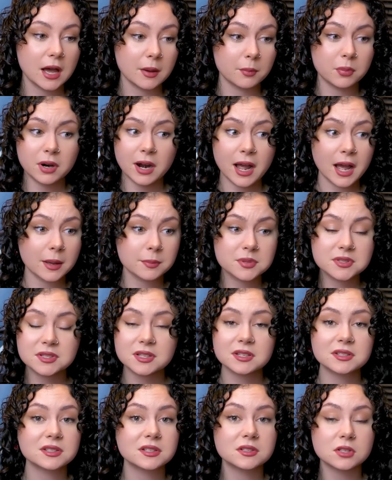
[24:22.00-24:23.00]
Perhaps
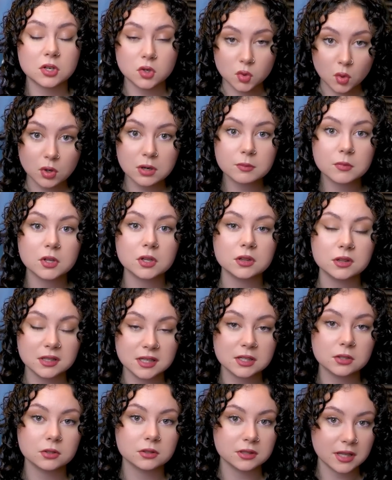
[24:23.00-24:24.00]
this is a normal
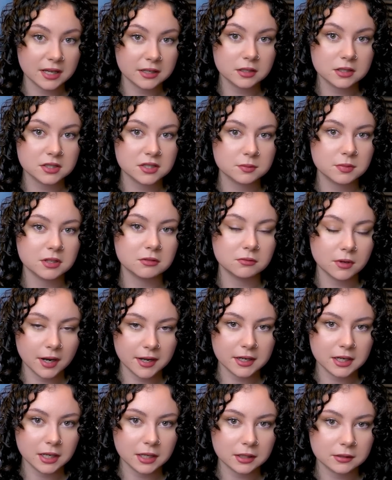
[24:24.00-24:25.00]
legal letter to be
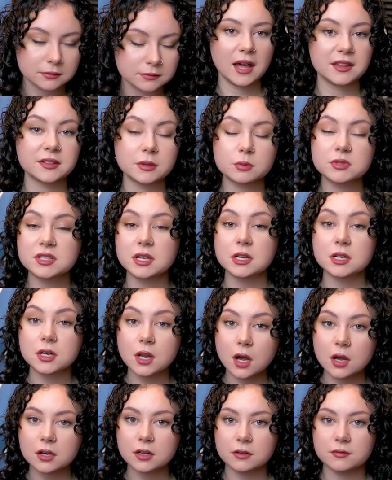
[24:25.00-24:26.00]
writing. And there was a
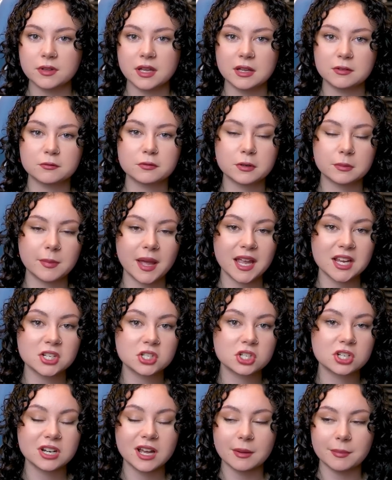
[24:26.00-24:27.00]
lot of
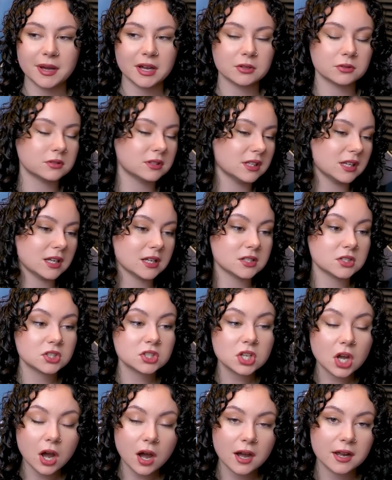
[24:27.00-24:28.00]
information about the
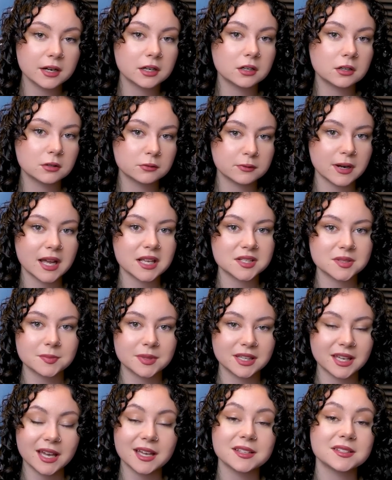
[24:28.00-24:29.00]
entire
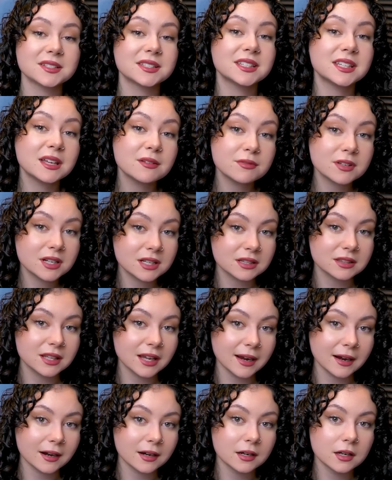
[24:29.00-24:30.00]
harassment case given in
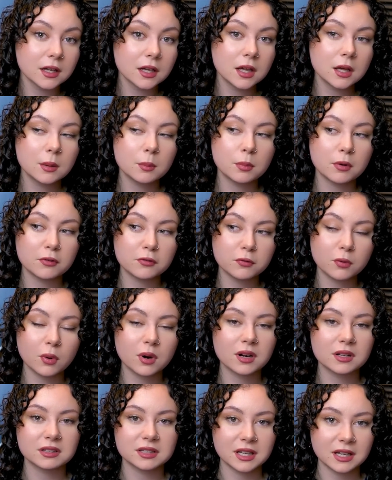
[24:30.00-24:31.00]
there
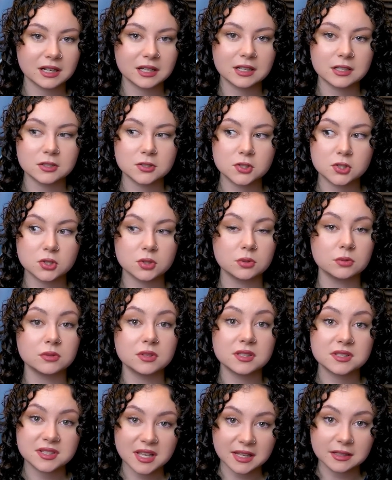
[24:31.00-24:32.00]
before getting to
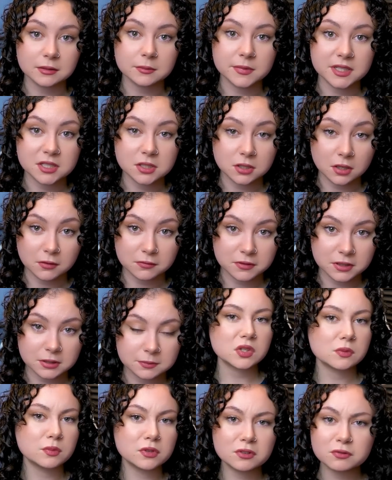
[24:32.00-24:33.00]
the settlement offer.
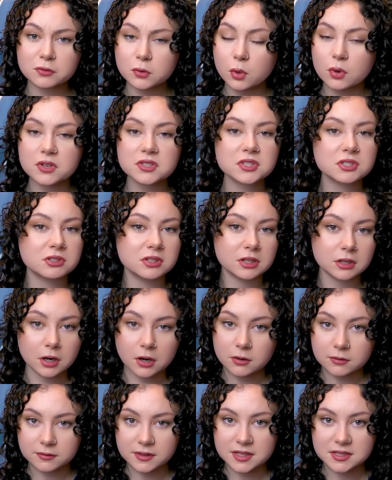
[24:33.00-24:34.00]
But of course, do your
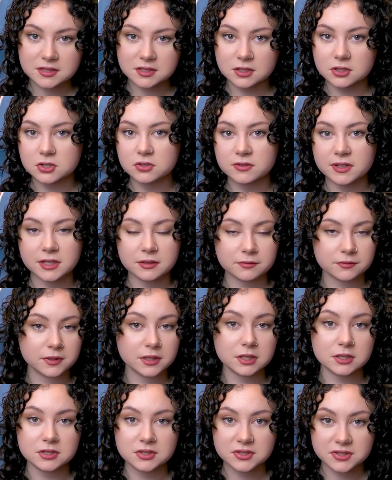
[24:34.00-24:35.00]
own research, read it for
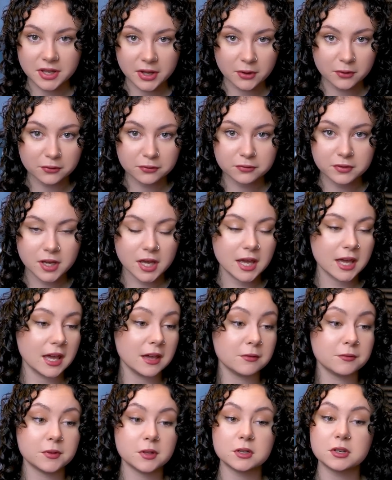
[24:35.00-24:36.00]
yourself.
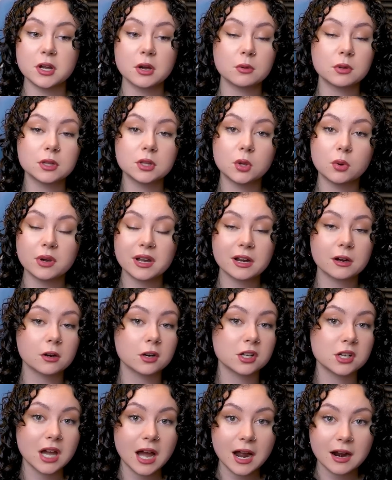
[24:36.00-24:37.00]
If you know a lawyer
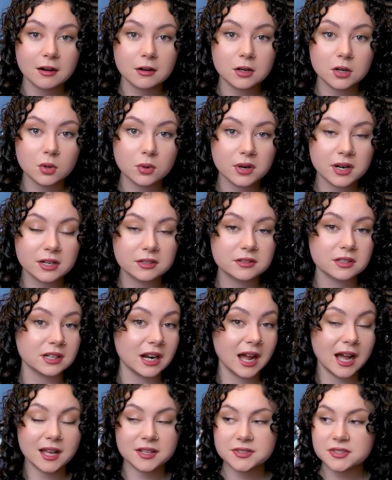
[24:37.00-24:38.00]
or you are a lawyer, then
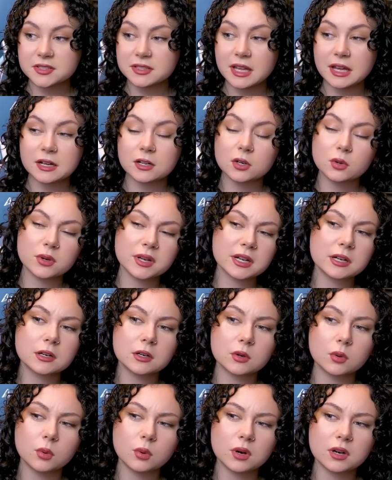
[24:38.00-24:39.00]
ask that
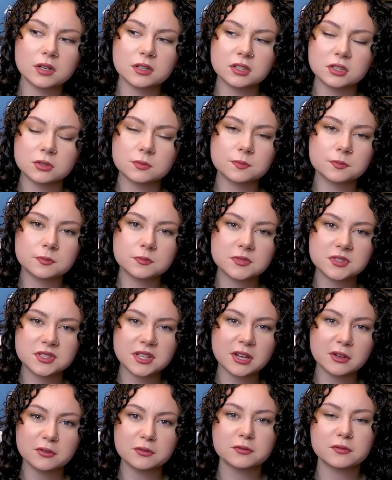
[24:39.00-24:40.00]
lawyer, or
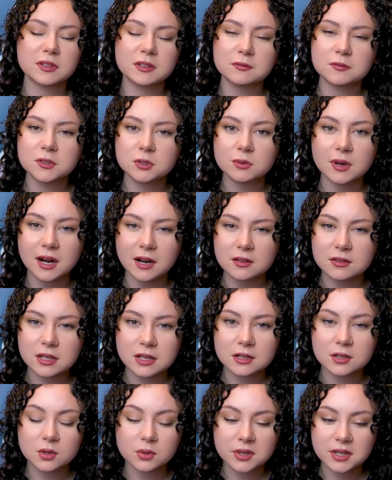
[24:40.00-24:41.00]
yourself, if you are
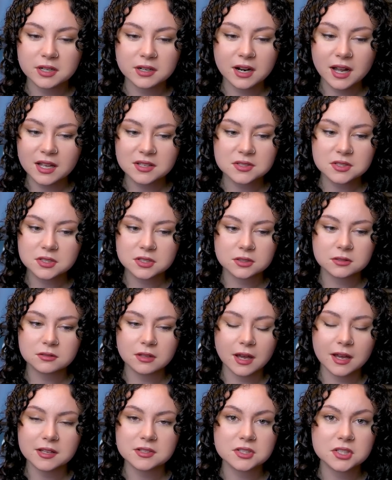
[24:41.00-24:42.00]
that lawyer,
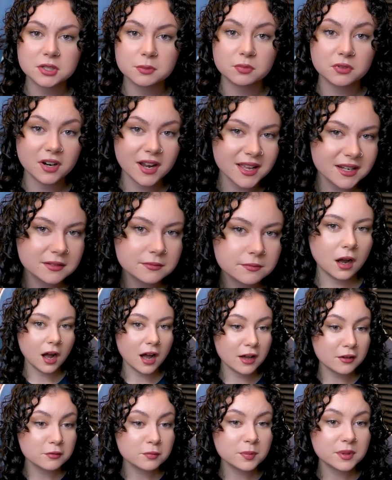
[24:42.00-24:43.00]
ask your brain.
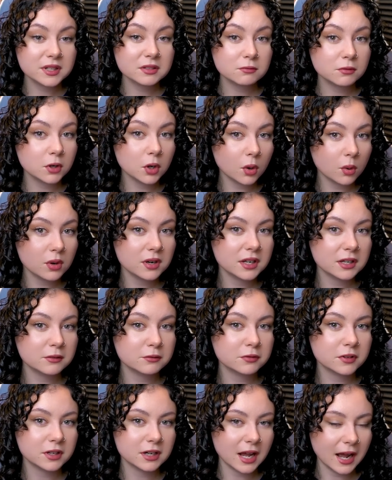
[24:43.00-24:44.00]
I've been recording
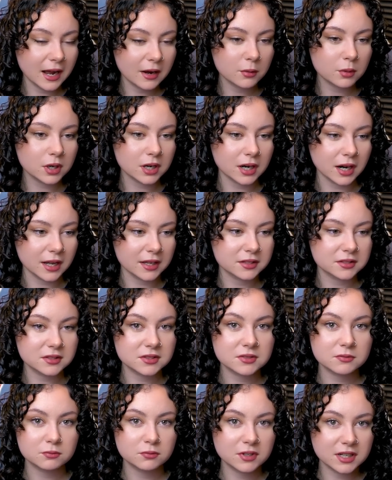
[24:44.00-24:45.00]
for an hour
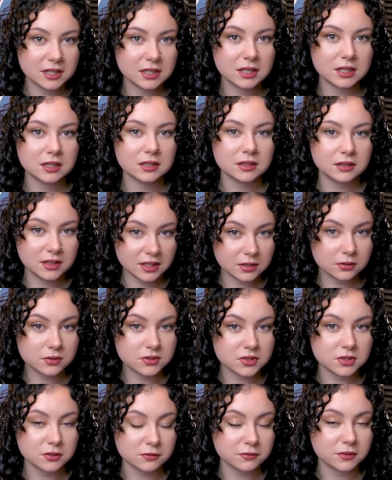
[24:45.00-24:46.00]
and reading legal
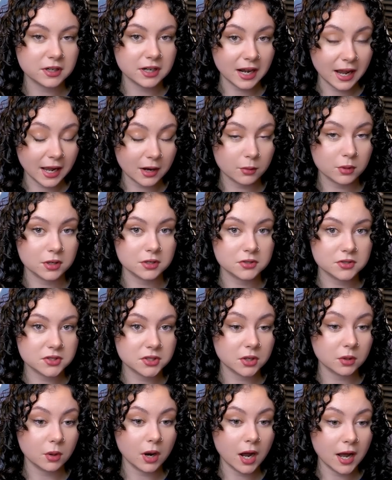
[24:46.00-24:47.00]
stuff for an hour,
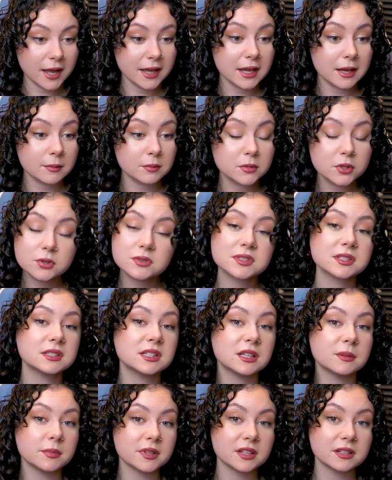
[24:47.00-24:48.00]
so I am losing
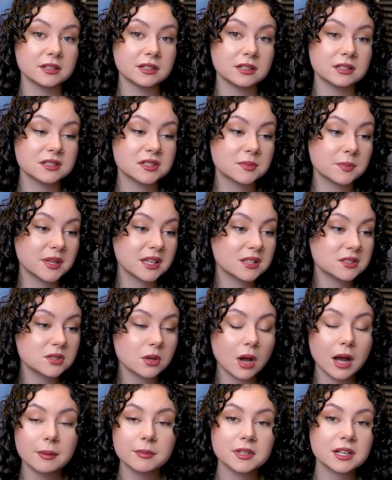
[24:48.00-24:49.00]
the ability to speak,
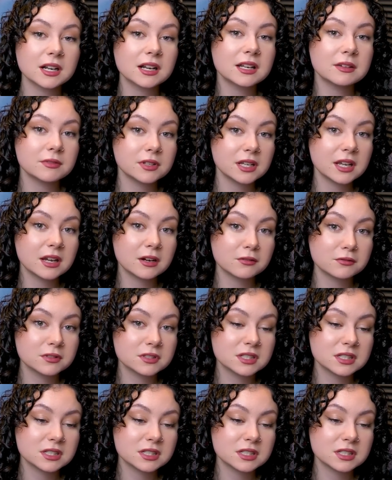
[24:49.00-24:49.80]
so I'm gonna leave it here for